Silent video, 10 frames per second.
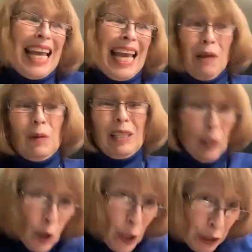can't we
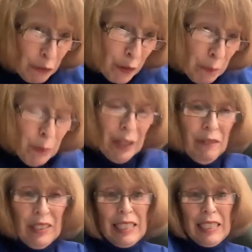learn from
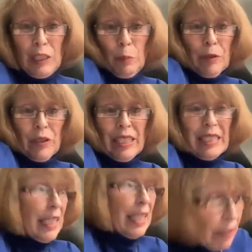previous
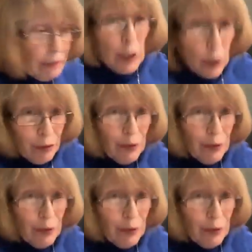experience, even if it took a